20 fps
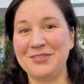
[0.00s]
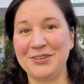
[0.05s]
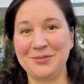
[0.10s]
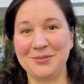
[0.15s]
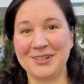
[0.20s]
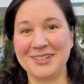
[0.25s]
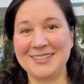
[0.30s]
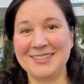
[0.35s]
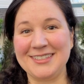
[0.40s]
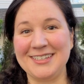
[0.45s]
want
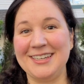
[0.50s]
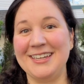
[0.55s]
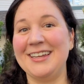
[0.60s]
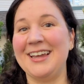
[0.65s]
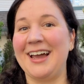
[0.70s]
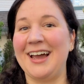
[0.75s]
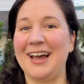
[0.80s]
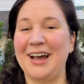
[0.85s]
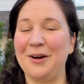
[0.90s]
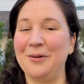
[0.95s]
to see
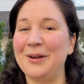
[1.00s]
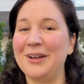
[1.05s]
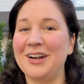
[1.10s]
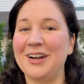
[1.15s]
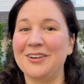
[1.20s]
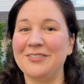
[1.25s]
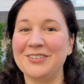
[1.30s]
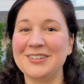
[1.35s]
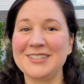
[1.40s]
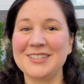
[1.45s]
how I
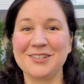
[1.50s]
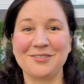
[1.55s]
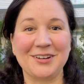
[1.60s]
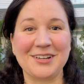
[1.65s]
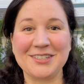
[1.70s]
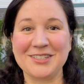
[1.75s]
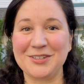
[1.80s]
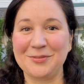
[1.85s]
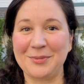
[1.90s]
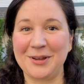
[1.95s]
harvest the
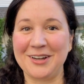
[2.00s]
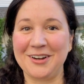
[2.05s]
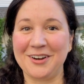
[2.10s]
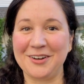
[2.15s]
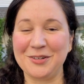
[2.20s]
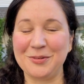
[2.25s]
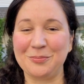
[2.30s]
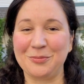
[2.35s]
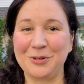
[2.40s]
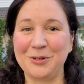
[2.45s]
rest of my
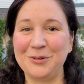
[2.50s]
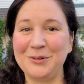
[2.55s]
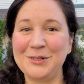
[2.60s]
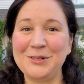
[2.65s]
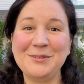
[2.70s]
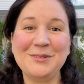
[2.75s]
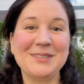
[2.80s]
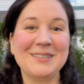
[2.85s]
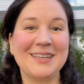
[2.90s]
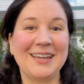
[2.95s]
garden
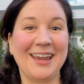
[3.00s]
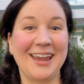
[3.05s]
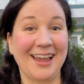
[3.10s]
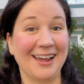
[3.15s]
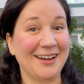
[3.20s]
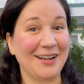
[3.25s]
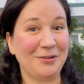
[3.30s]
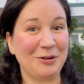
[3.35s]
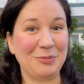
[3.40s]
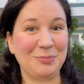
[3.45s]
produce and
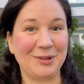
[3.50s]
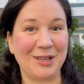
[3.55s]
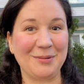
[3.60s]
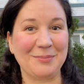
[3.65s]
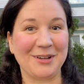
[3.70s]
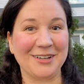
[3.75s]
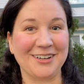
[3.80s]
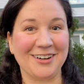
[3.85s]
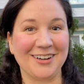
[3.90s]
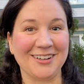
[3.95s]
how I plant my
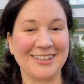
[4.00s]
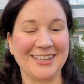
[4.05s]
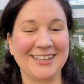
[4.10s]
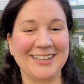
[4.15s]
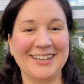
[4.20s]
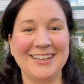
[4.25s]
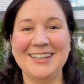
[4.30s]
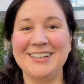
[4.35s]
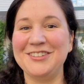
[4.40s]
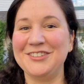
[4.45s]
garlic,
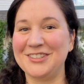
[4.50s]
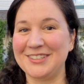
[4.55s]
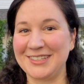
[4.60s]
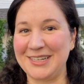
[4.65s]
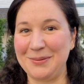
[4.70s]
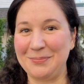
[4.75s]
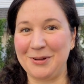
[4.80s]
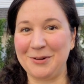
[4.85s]
just keep on